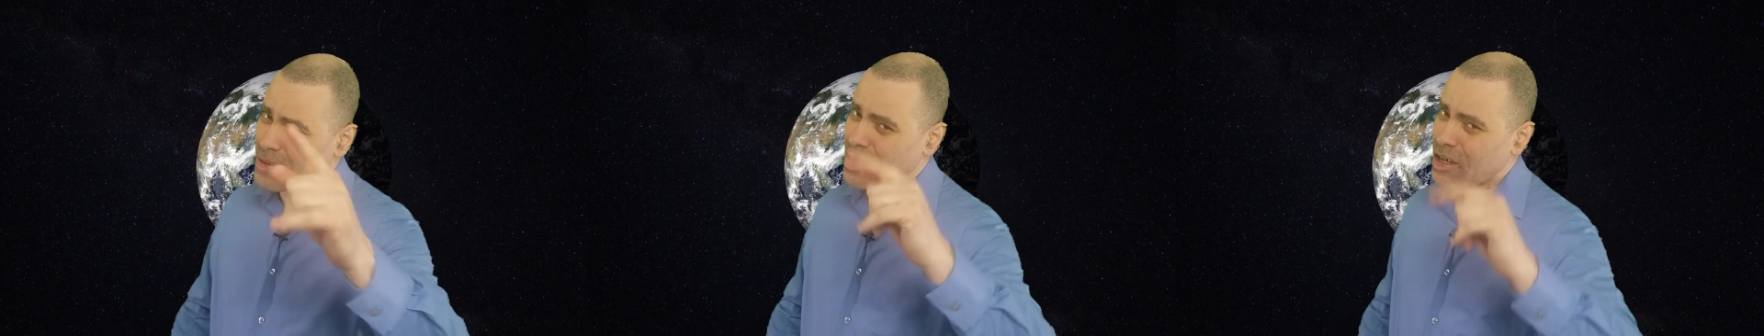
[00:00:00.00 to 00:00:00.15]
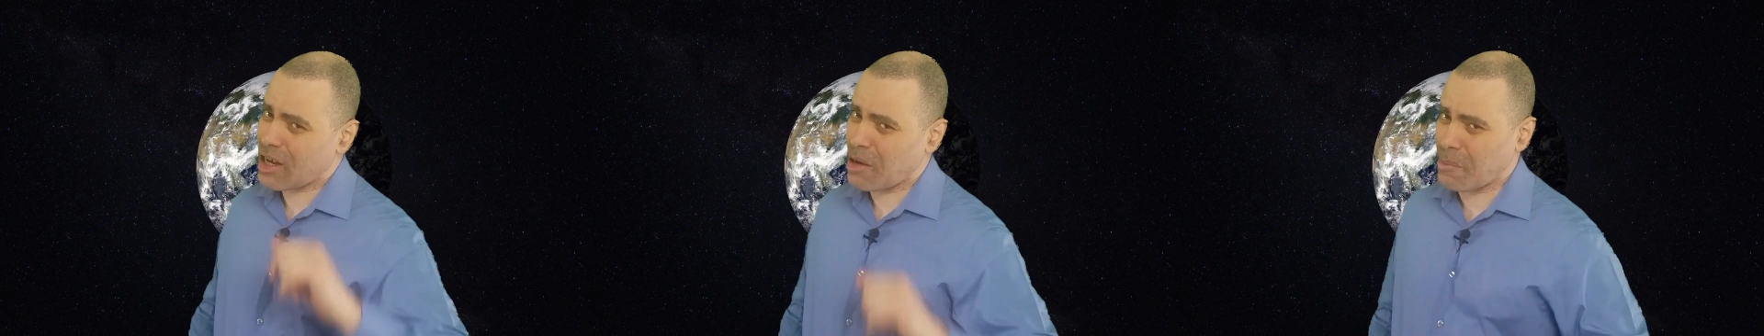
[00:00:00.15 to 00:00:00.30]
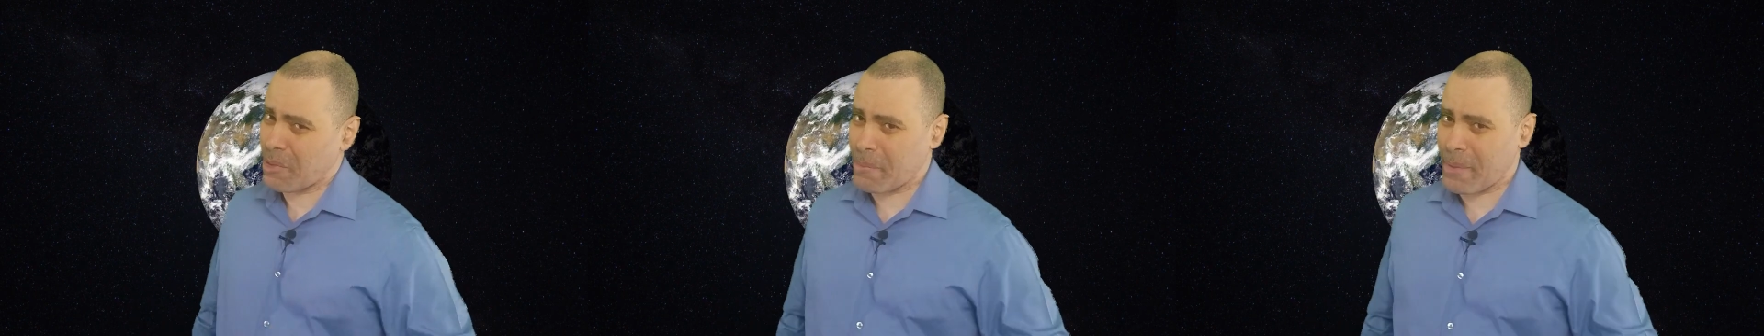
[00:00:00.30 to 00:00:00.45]

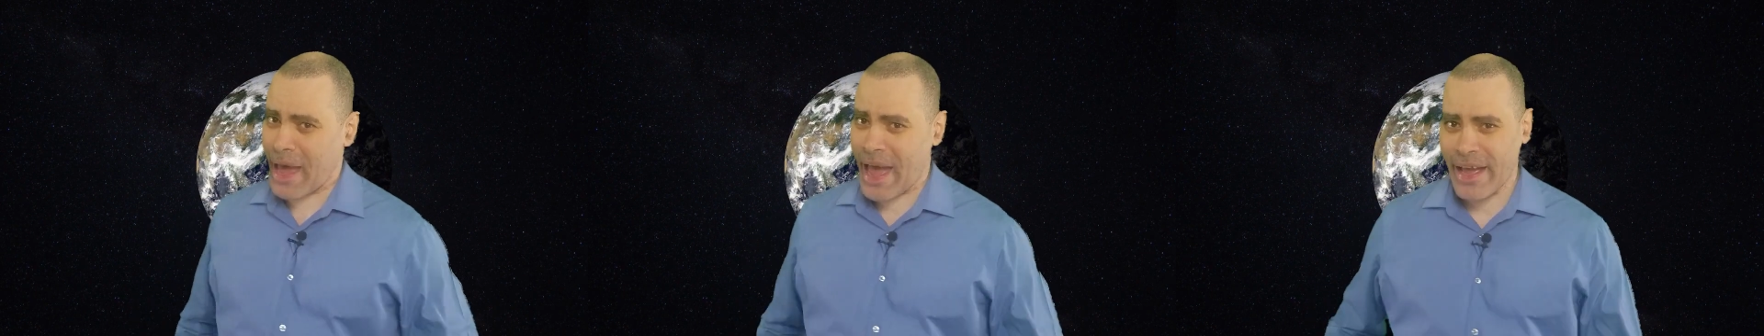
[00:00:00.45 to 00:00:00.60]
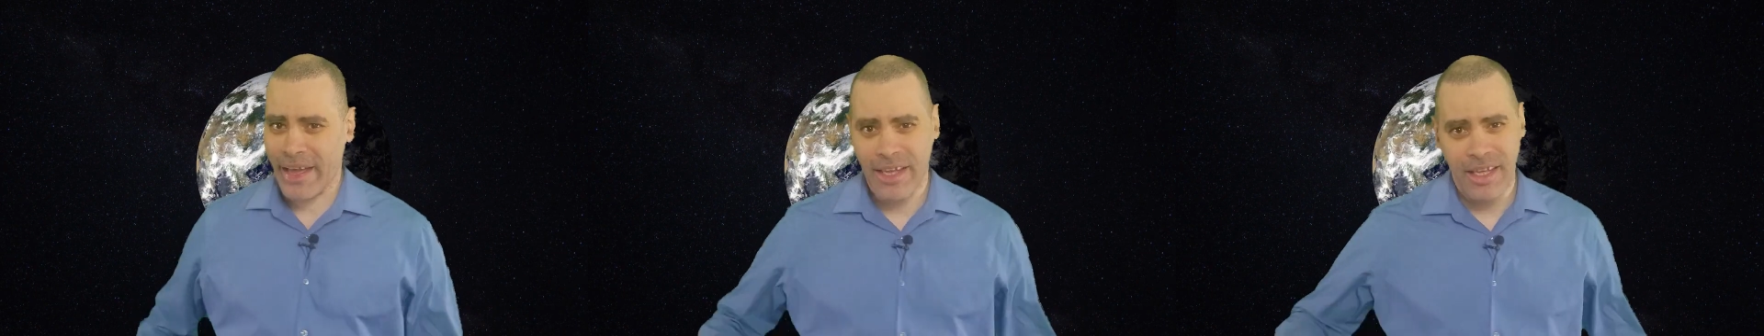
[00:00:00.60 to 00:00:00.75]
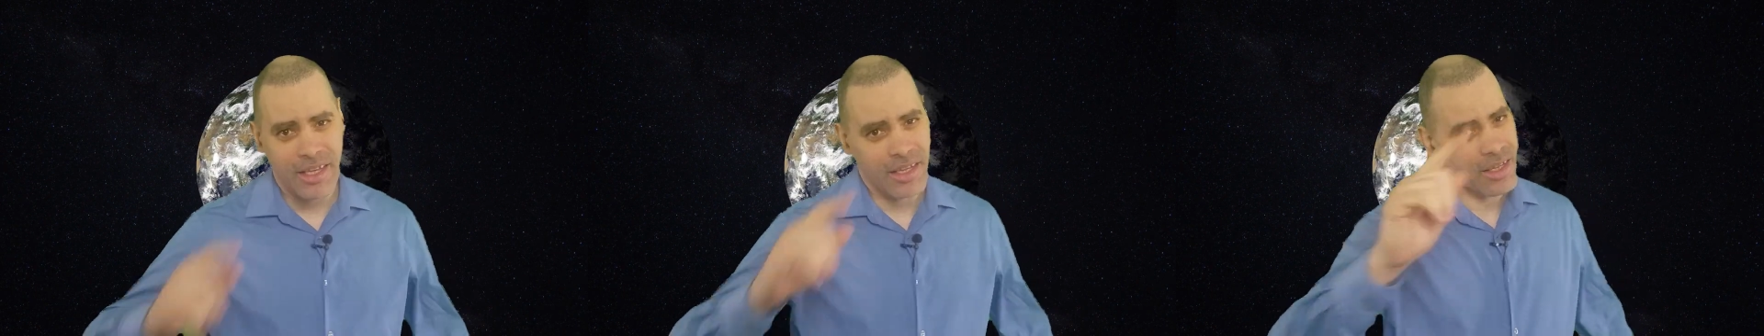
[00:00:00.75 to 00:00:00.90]
coming
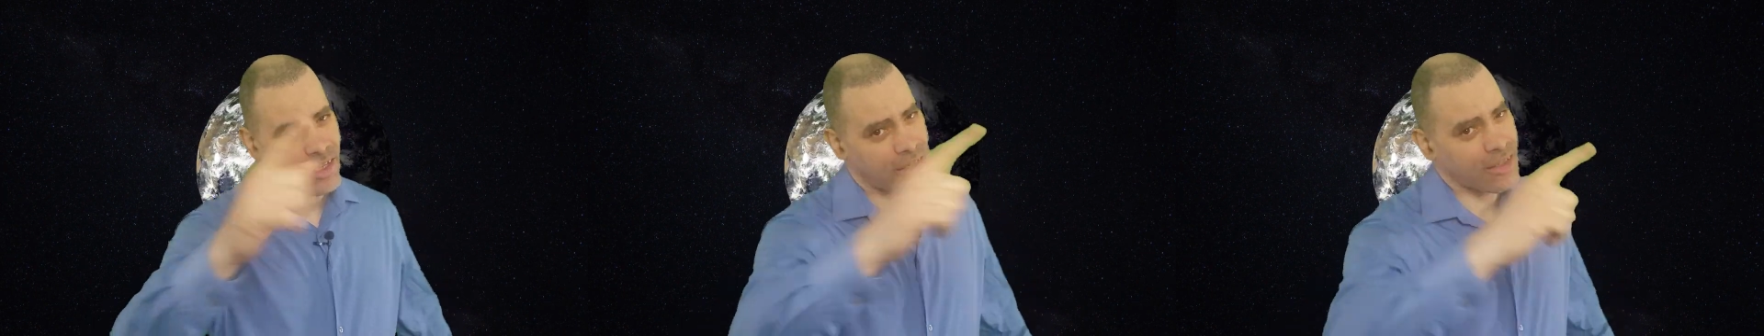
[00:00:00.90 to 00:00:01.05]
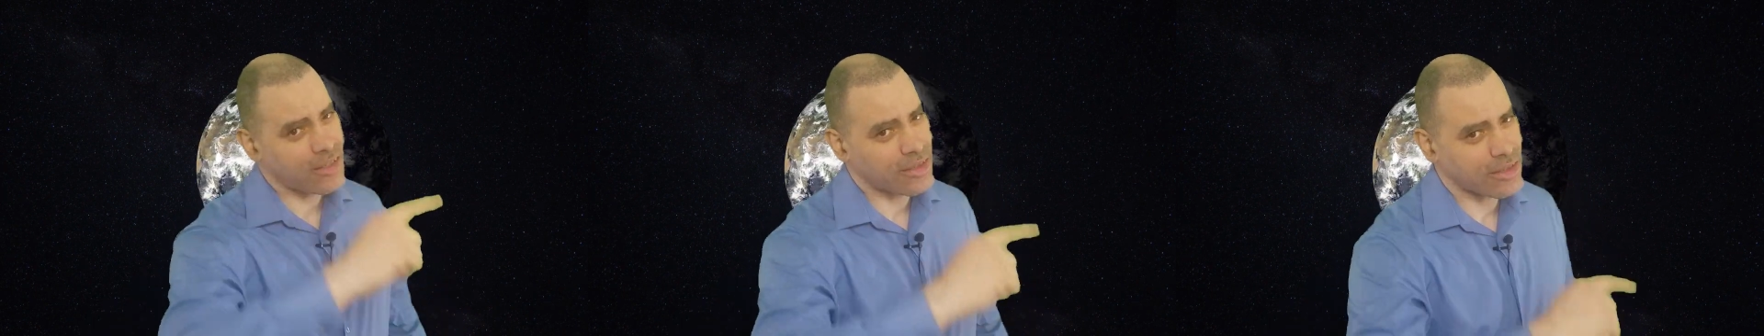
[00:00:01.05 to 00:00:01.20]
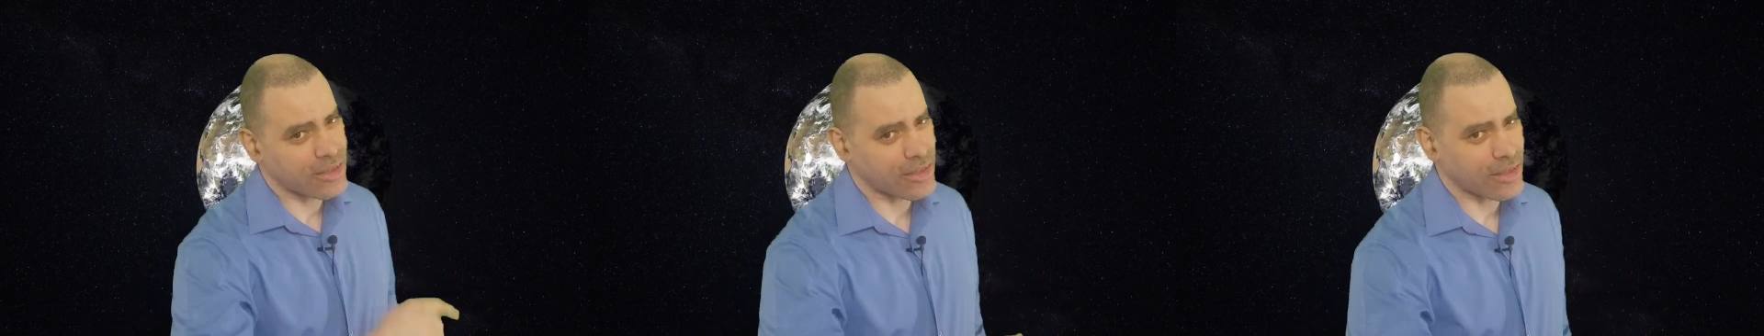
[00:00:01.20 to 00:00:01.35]
back.
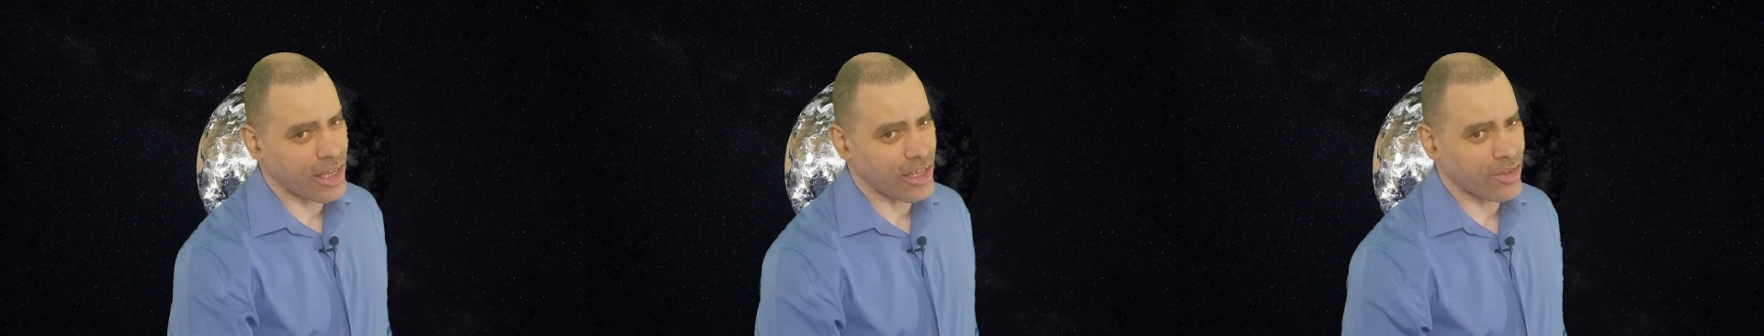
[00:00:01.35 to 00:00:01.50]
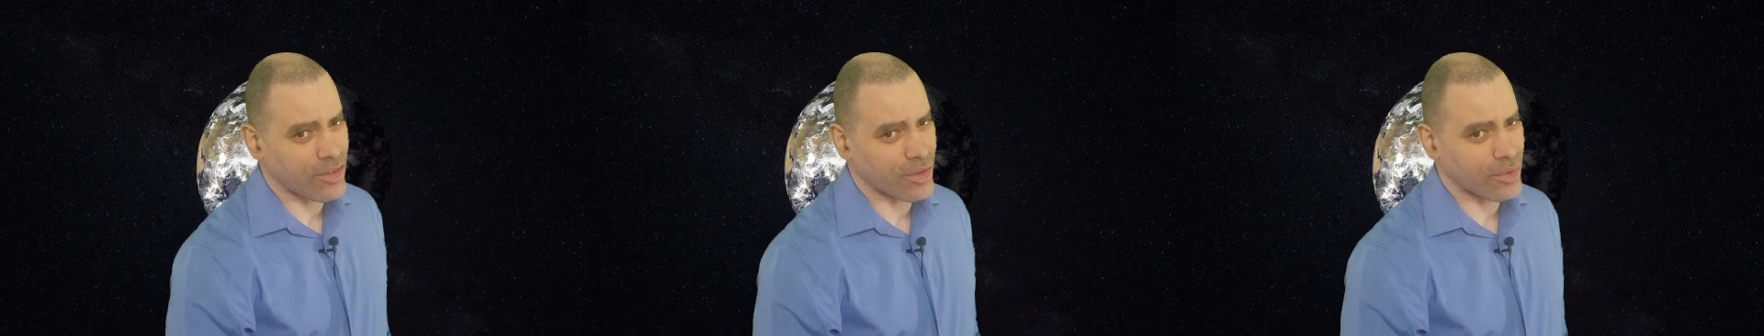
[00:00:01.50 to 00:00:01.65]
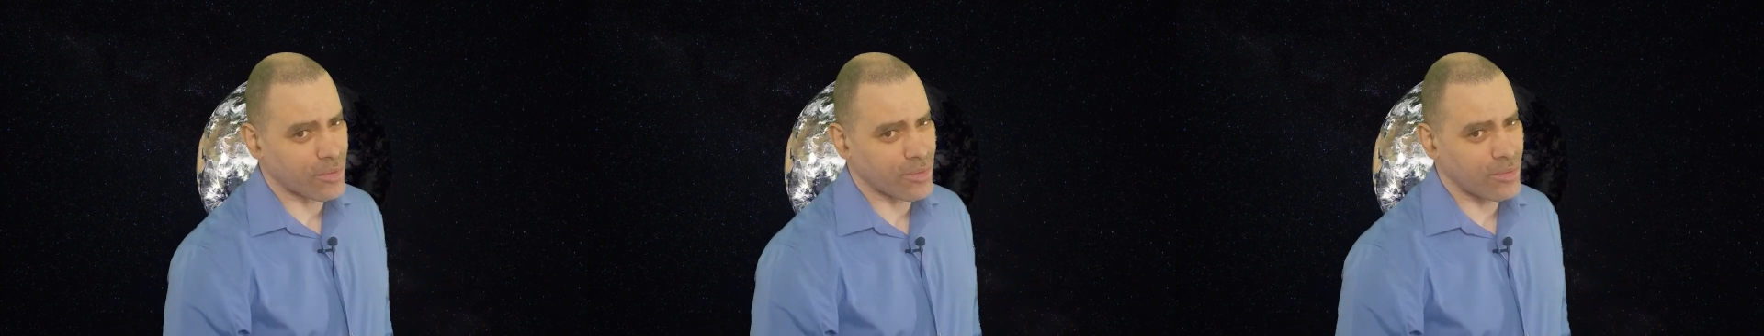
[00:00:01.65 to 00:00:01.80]
Stay
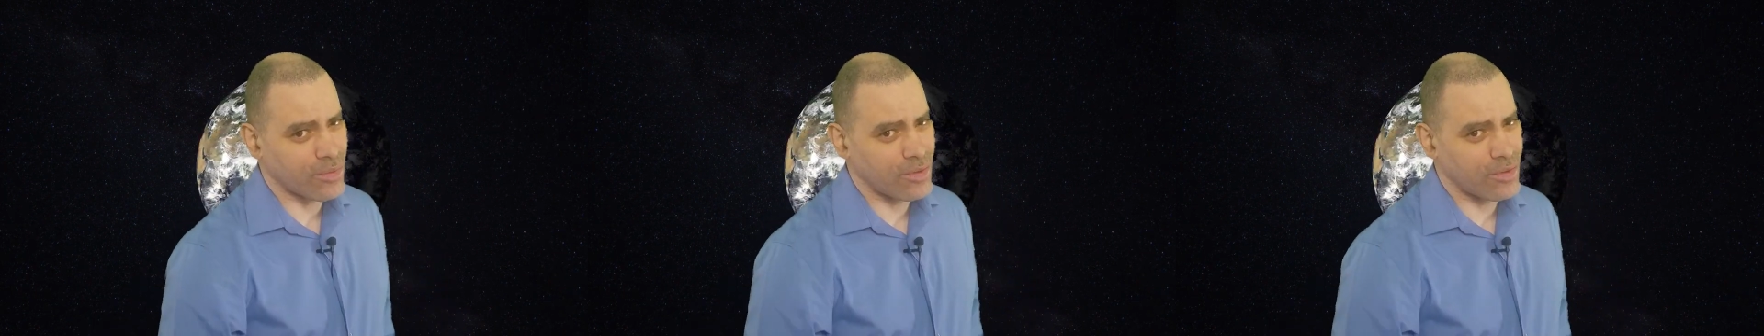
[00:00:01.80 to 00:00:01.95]
tuned.